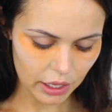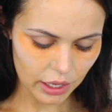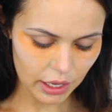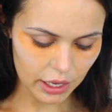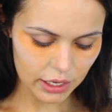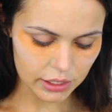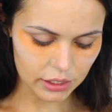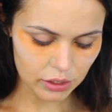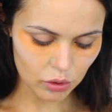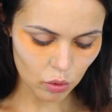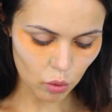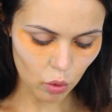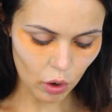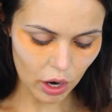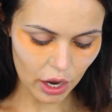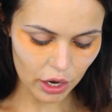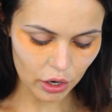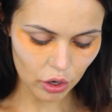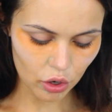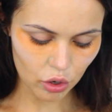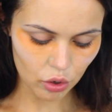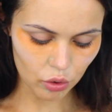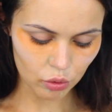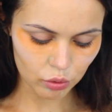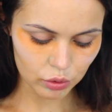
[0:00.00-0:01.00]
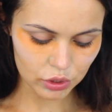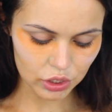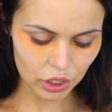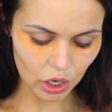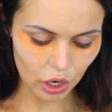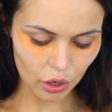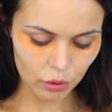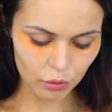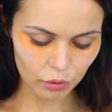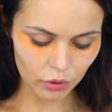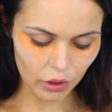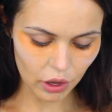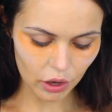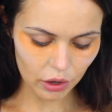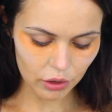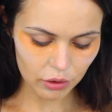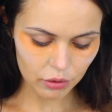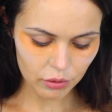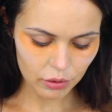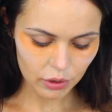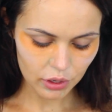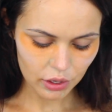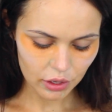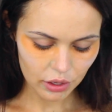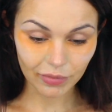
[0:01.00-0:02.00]
It is quite a cool tone
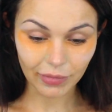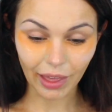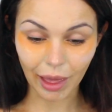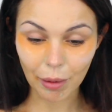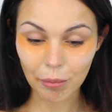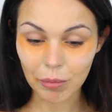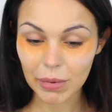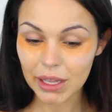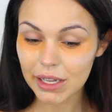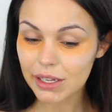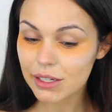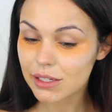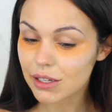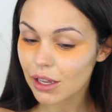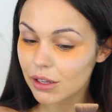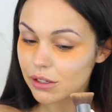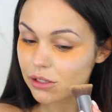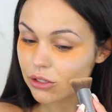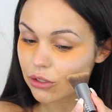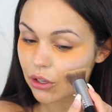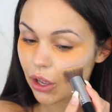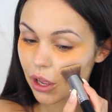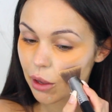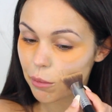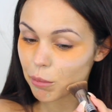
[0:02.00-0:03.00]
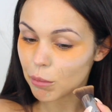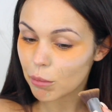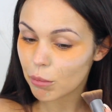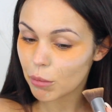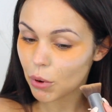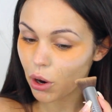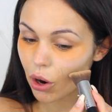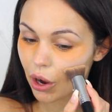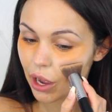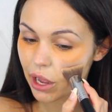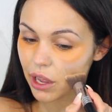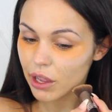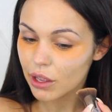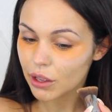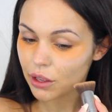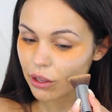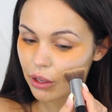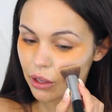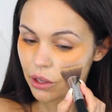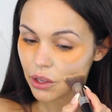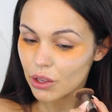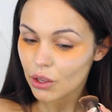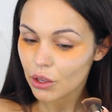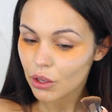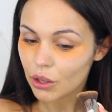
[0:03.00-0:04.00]
though, that mixer, so it might
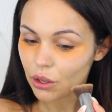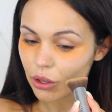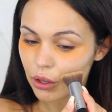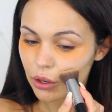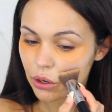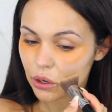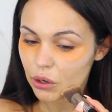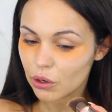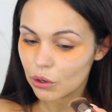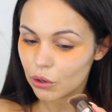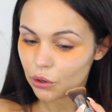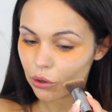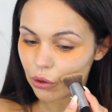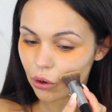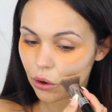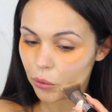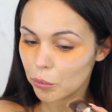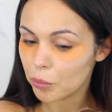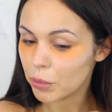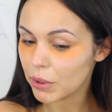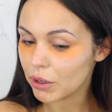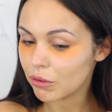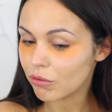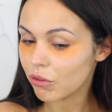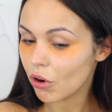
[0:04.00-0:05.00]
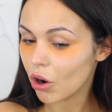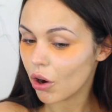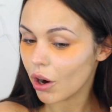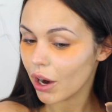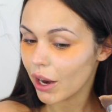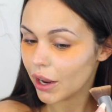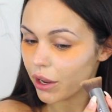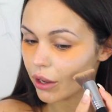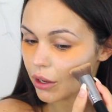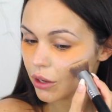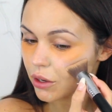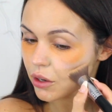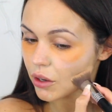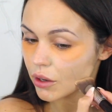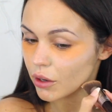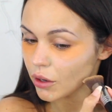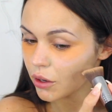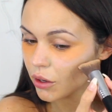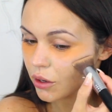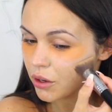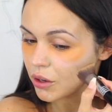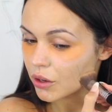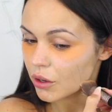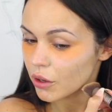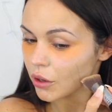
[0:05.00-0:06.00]
not be right.
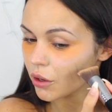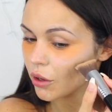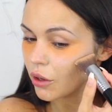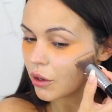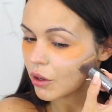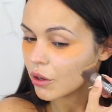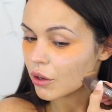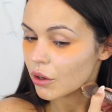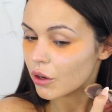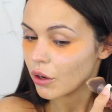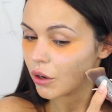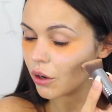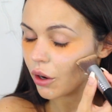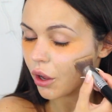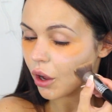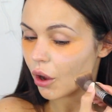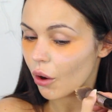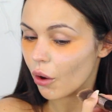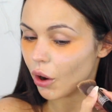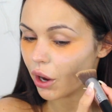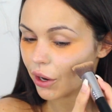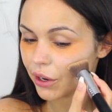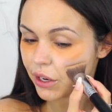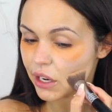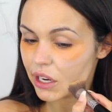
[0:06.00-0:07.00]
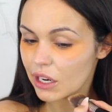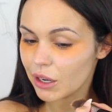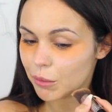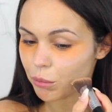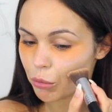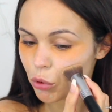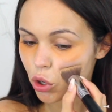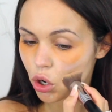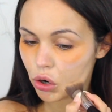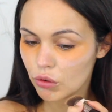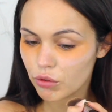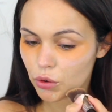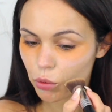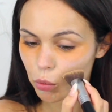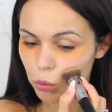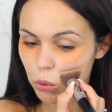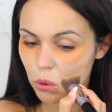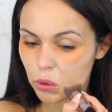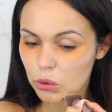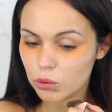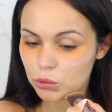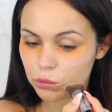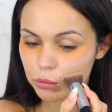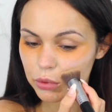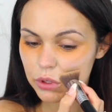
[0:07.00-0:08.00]
No, I need more of a
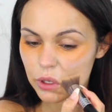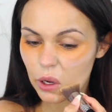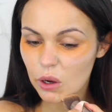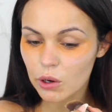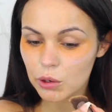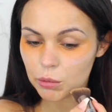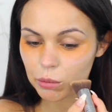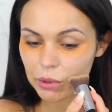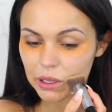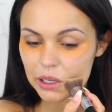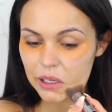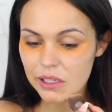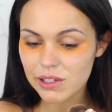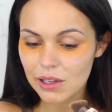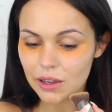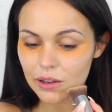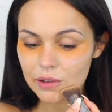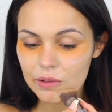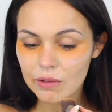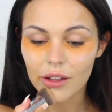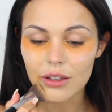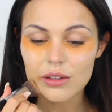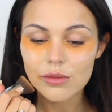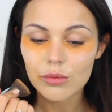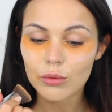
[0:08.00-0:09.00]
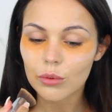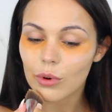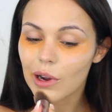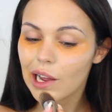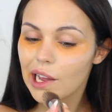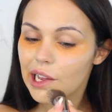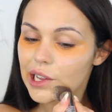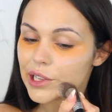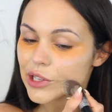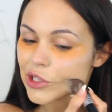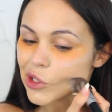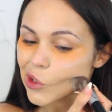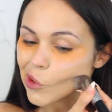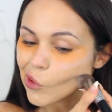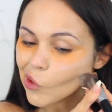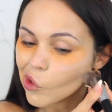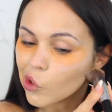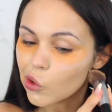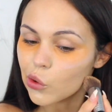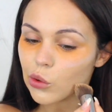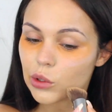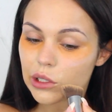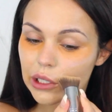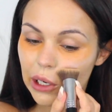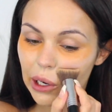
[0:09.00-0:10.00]
warm tone mixer. That's way too
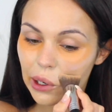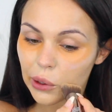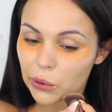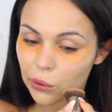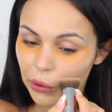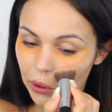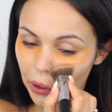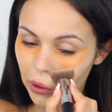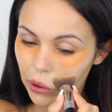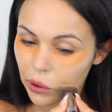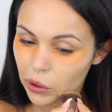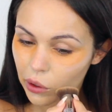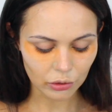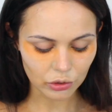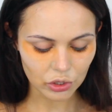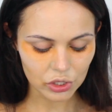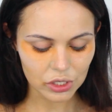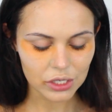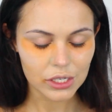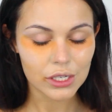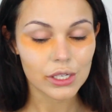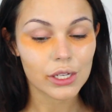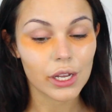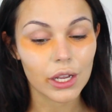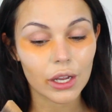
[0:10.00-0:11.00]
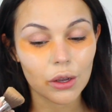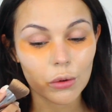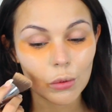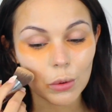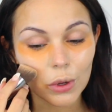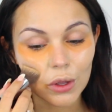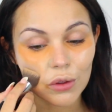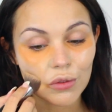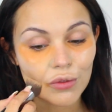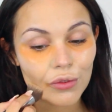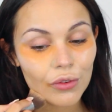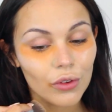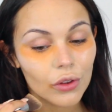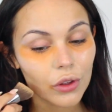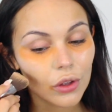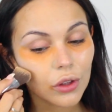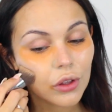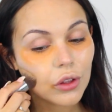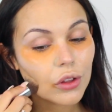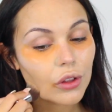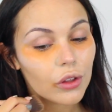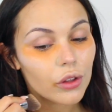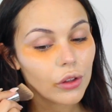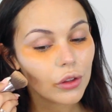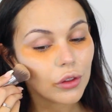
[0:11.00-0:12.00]
cool tone. I'll just stick with
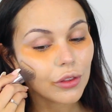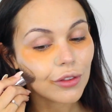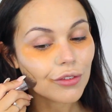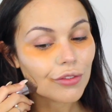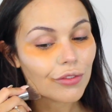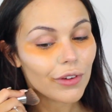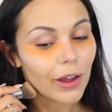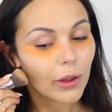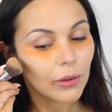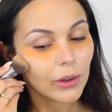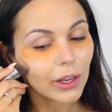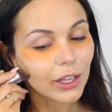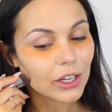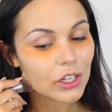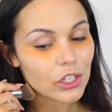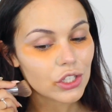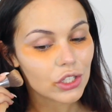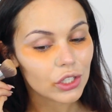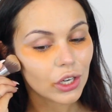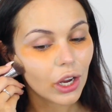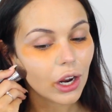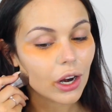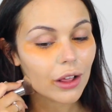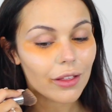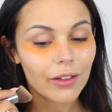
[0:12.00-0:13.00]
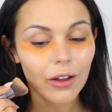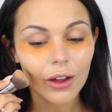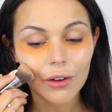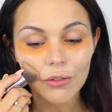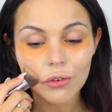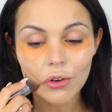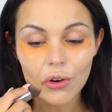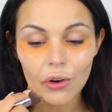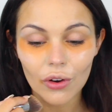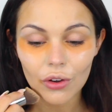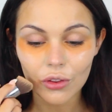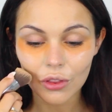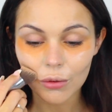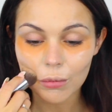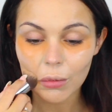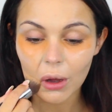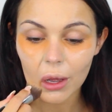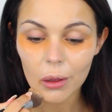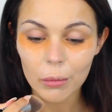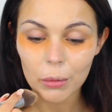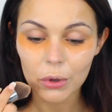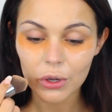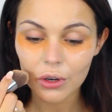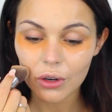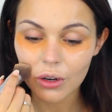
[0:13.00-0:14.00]
the foundation colour that I've got at the
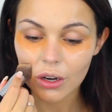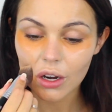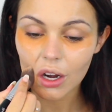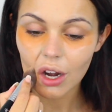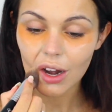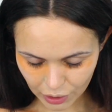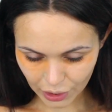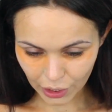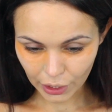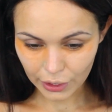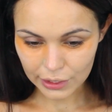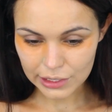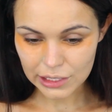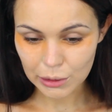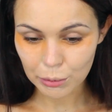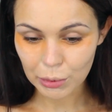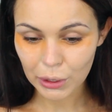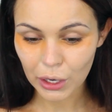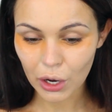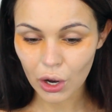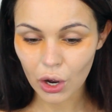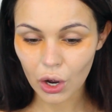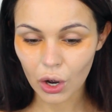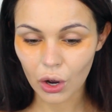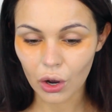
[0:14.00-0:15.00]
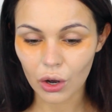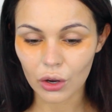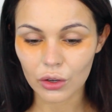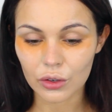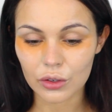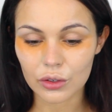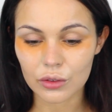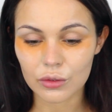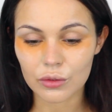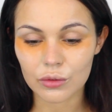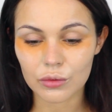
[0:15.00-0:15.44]
moment. But yeah, it's a bit hard